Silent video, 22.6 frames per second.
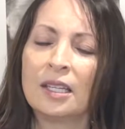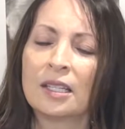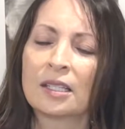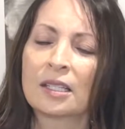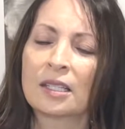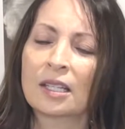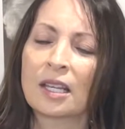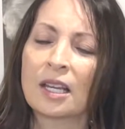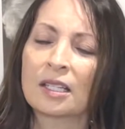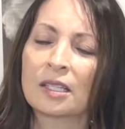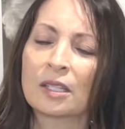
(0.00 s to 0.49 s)

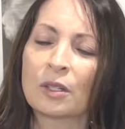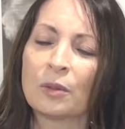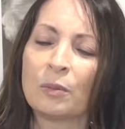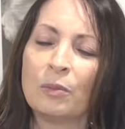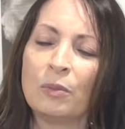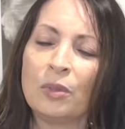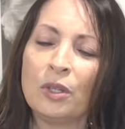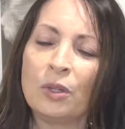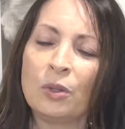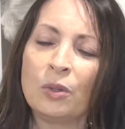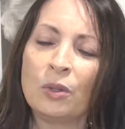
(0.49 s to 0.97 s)
It's got some
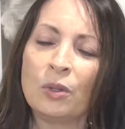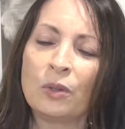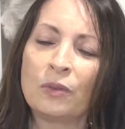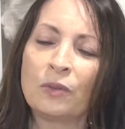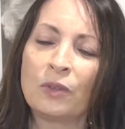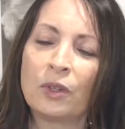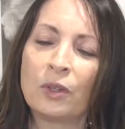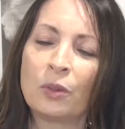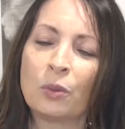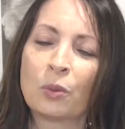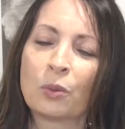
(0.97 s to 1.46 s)

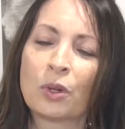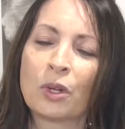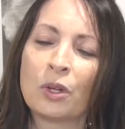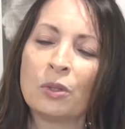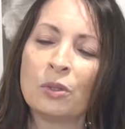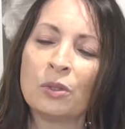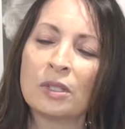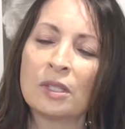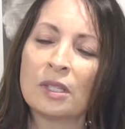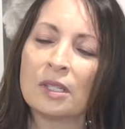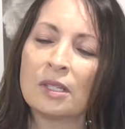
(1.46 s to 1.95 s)
beautiful
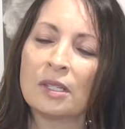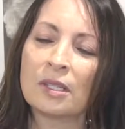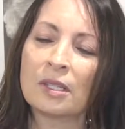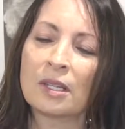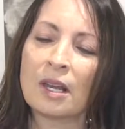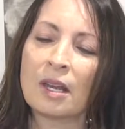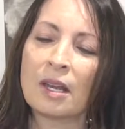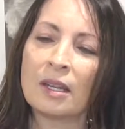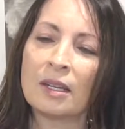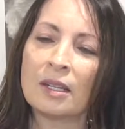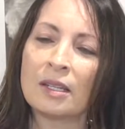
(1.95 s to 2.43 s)
roses
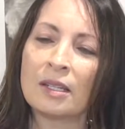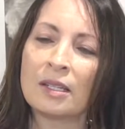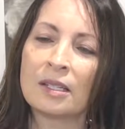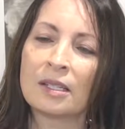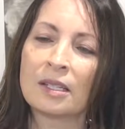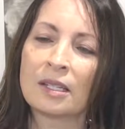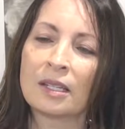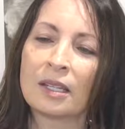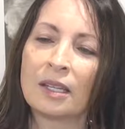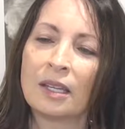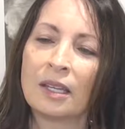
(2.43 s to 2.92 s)
on
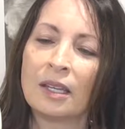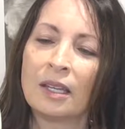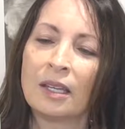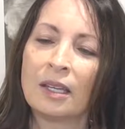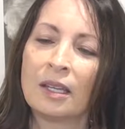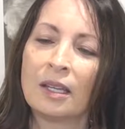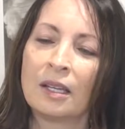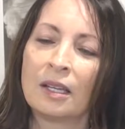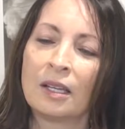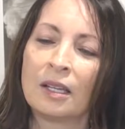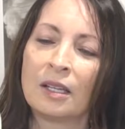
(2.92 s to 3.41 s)
it,
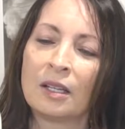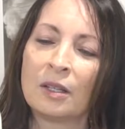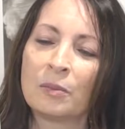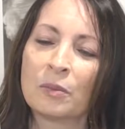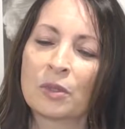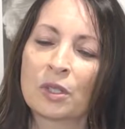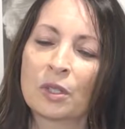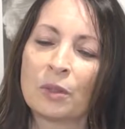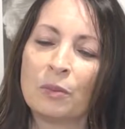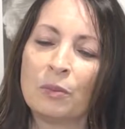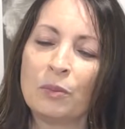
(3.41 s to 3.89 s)

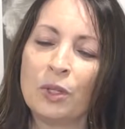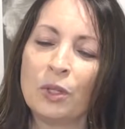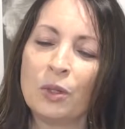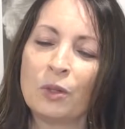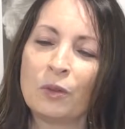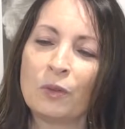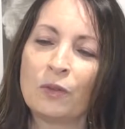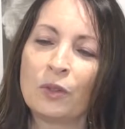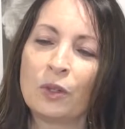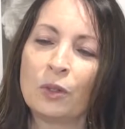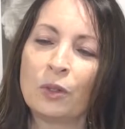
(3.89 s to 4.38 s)
some
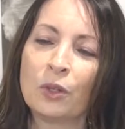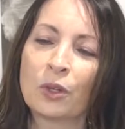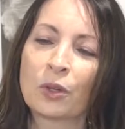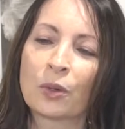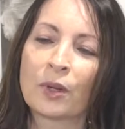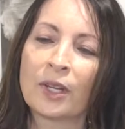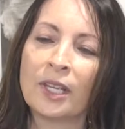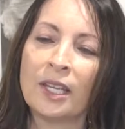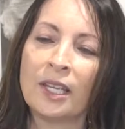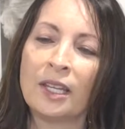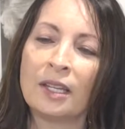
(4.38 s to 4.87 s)
beautiful
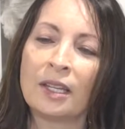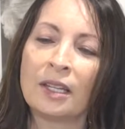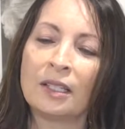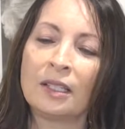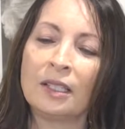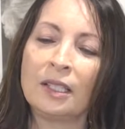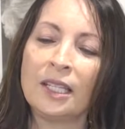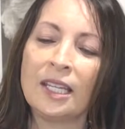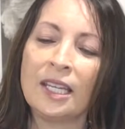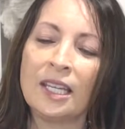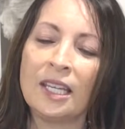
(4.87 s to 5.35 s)
green
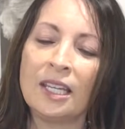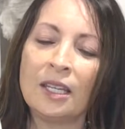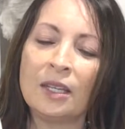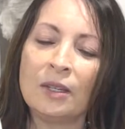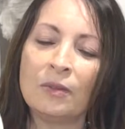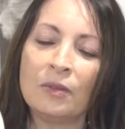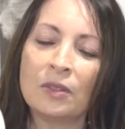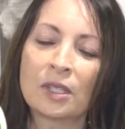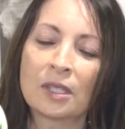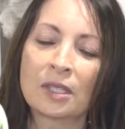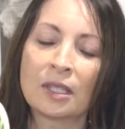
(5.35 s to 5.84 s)

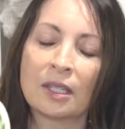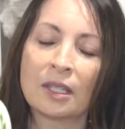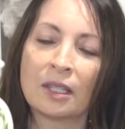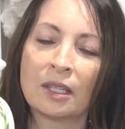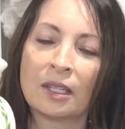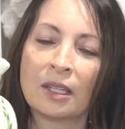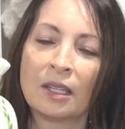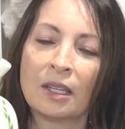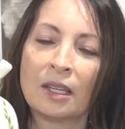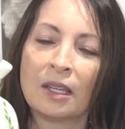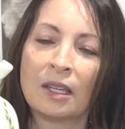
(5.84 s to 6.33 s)
leaves.
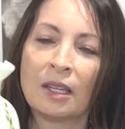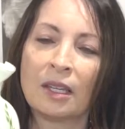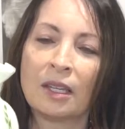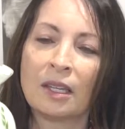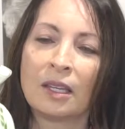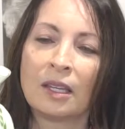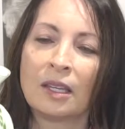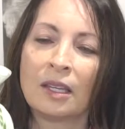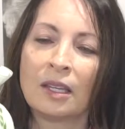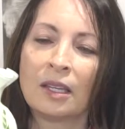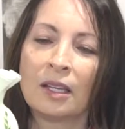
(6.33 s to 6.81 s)

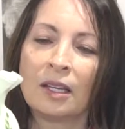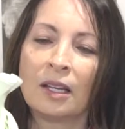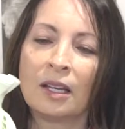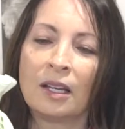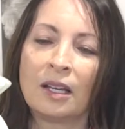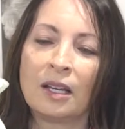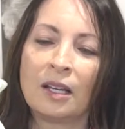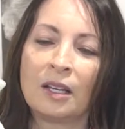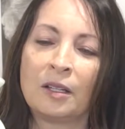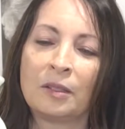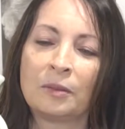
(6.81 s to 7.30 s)

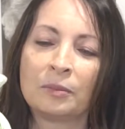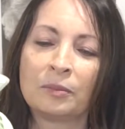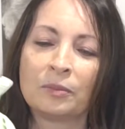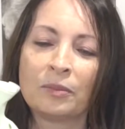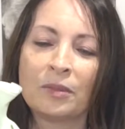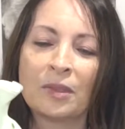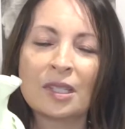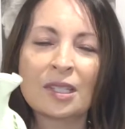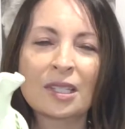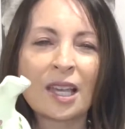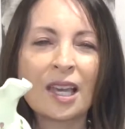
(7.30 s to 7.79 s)

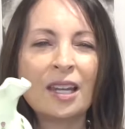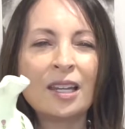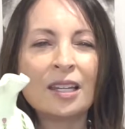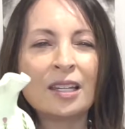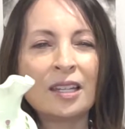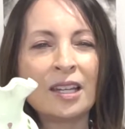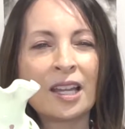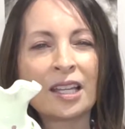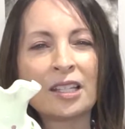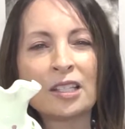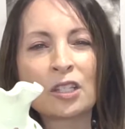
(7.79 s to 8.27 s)
It's a
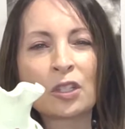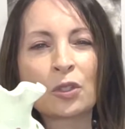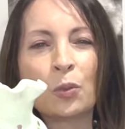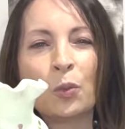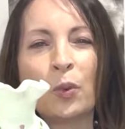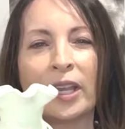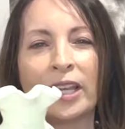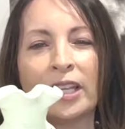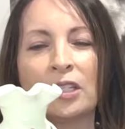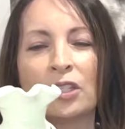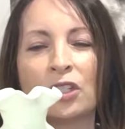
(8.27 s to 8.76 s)
nice
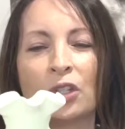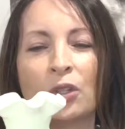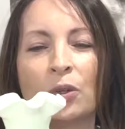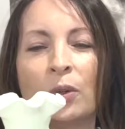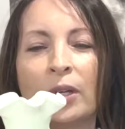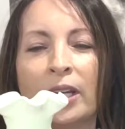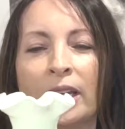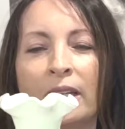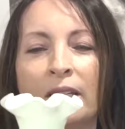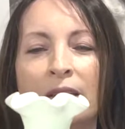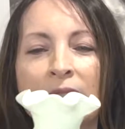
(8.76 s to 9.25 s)
weight
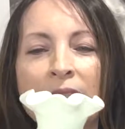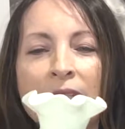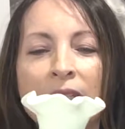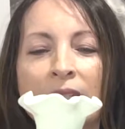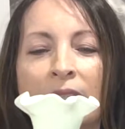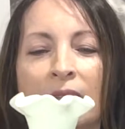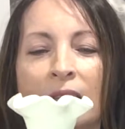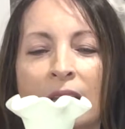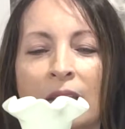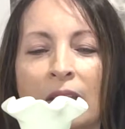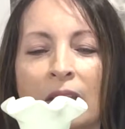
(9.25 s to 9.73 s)
to it.
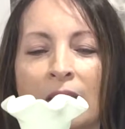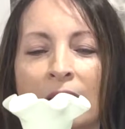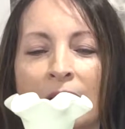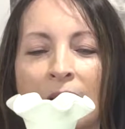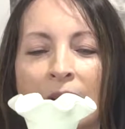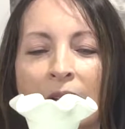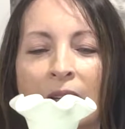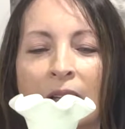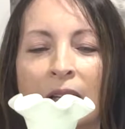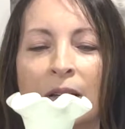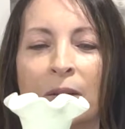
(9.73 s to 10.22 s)

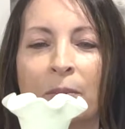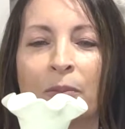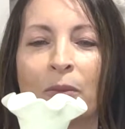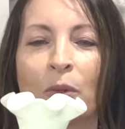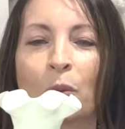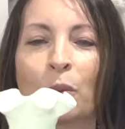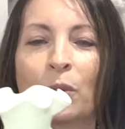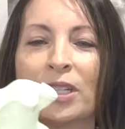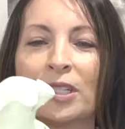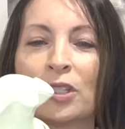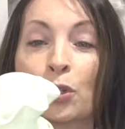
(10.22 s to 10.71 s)

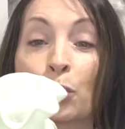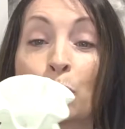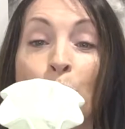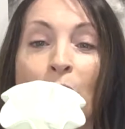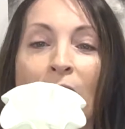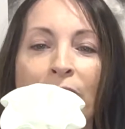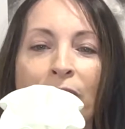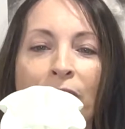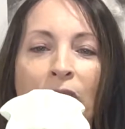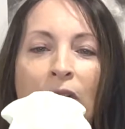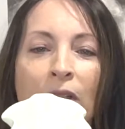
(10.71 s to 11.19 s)
It's
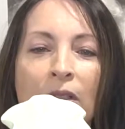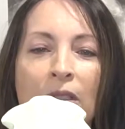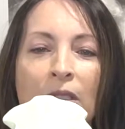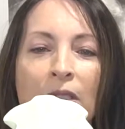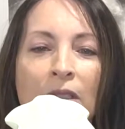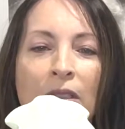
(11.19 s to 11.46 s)
ruffled.